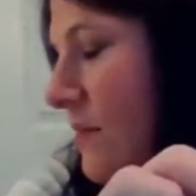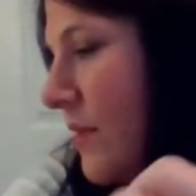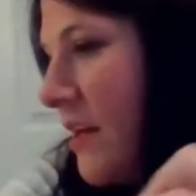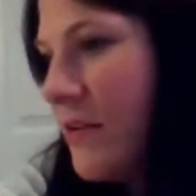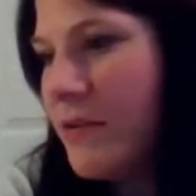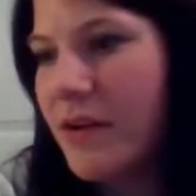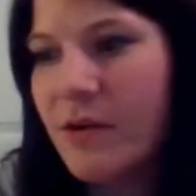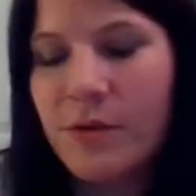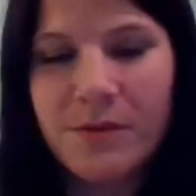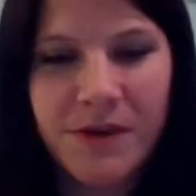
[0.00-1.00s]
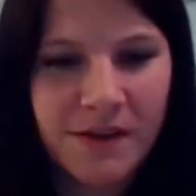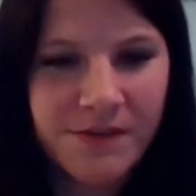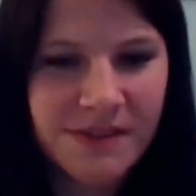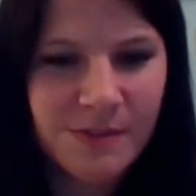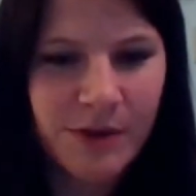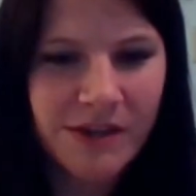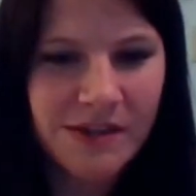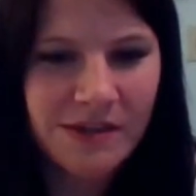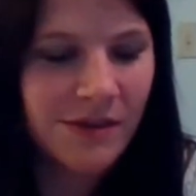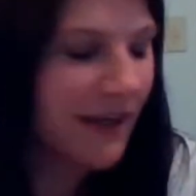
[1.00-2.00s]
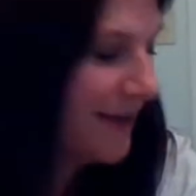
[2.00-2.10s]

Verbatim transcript: kit, but I don't know if I have a spot to do